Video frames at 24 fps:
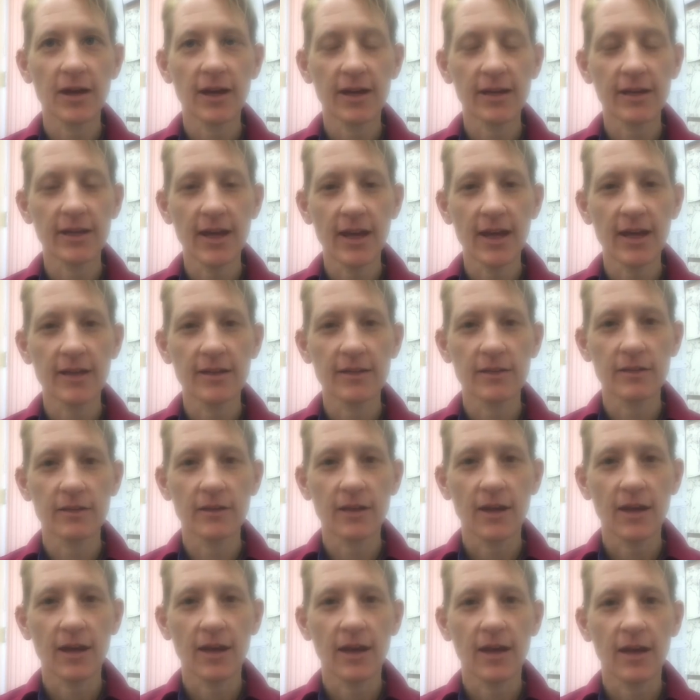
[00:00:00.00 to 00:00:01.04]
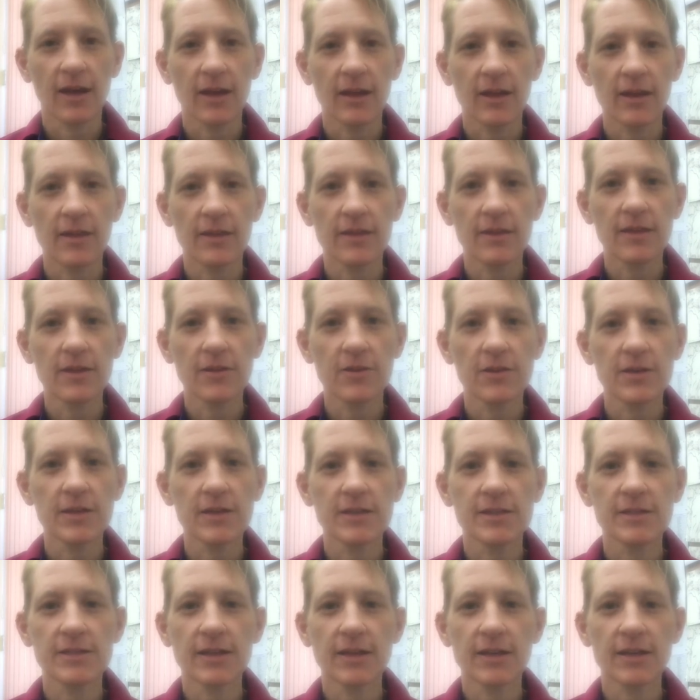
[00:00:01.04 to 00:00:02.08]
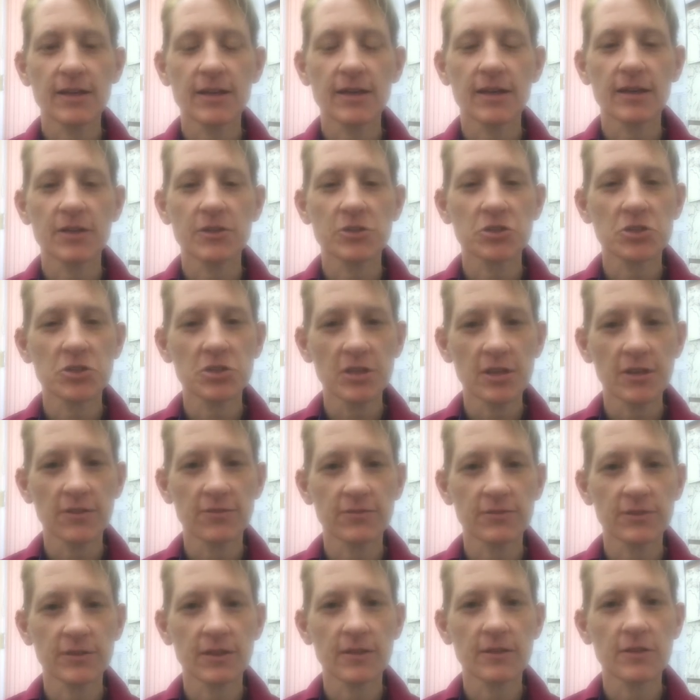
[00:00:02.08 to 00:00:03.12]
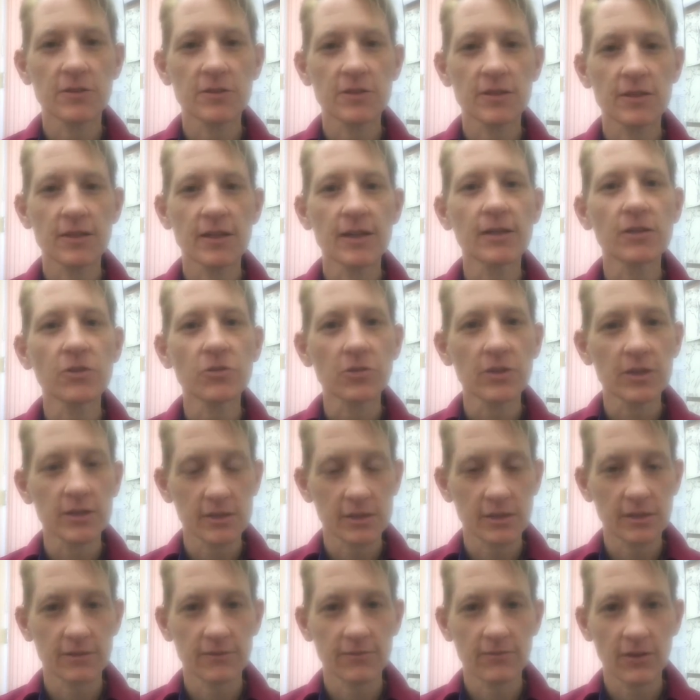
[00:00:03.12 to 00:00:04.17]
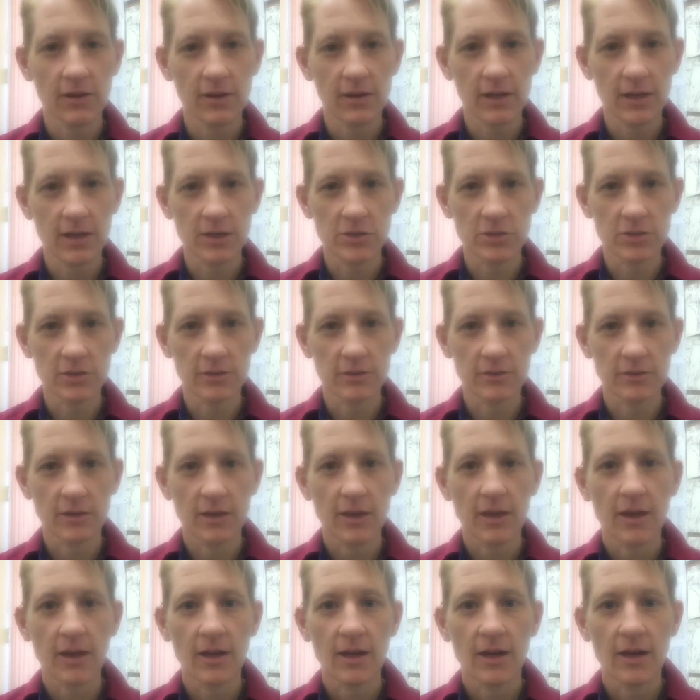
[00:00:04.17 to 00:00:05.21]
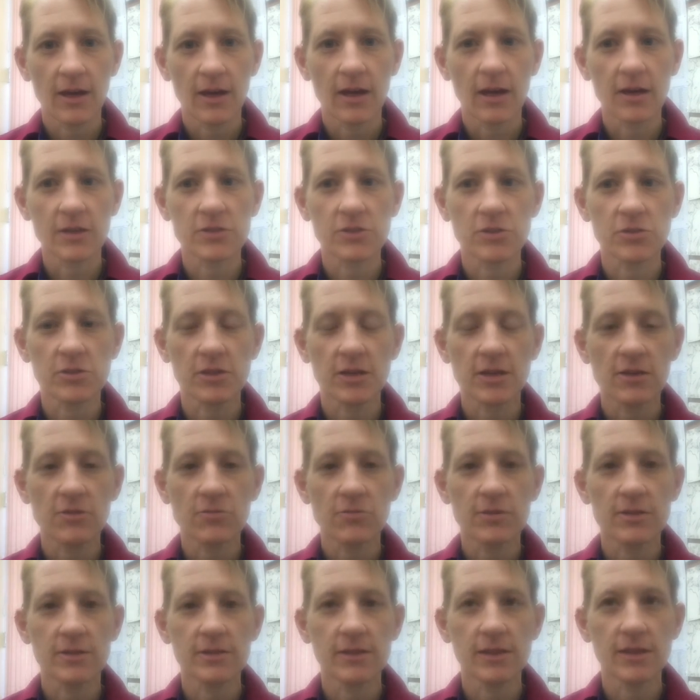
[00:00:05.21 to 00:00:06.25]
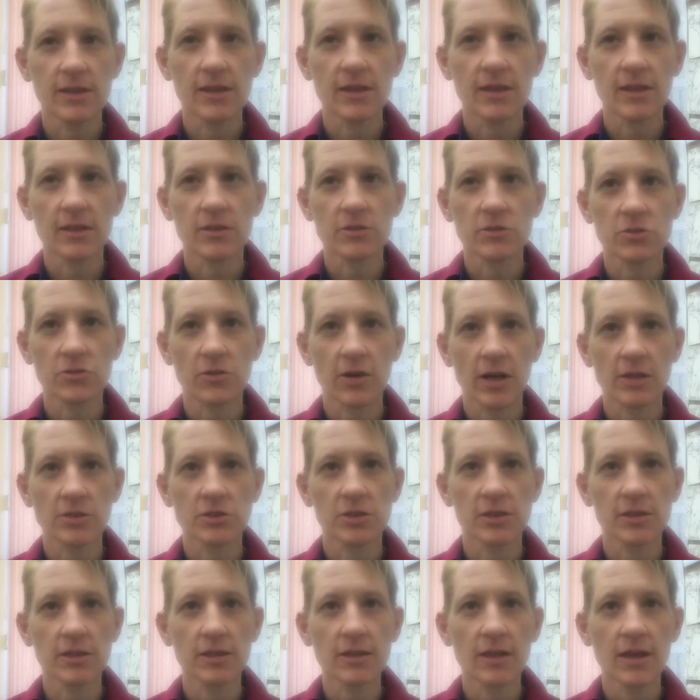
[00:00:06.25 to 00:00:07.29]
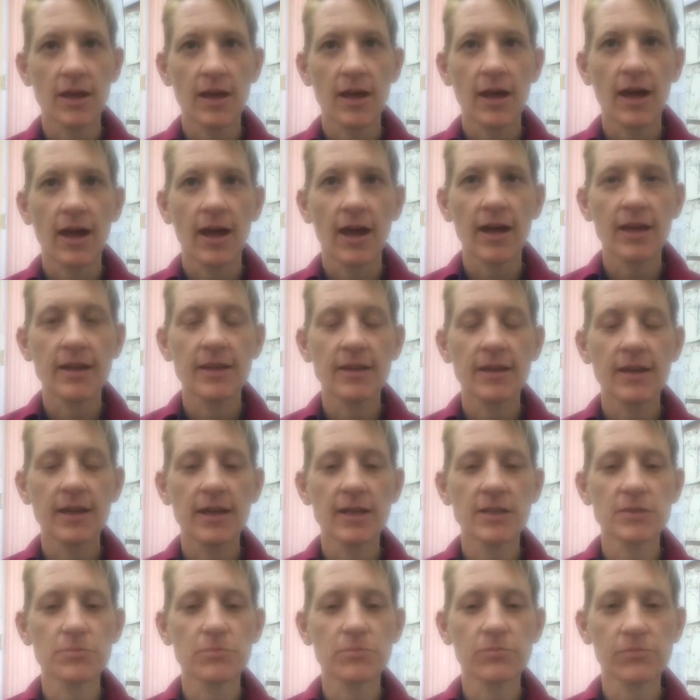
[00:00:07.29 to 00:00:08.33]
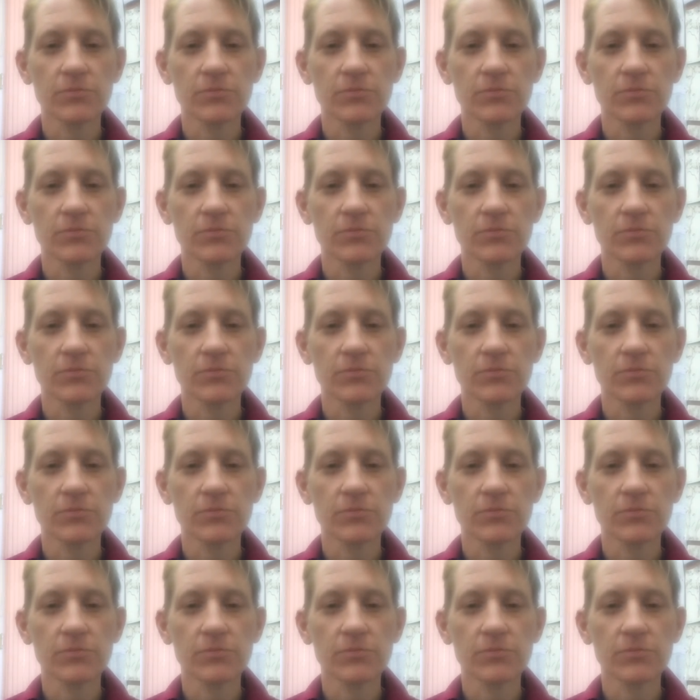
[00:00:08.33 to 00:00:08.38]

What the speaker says: again, there is a shift, there's an increase in variation associated with digging and scratching, and it's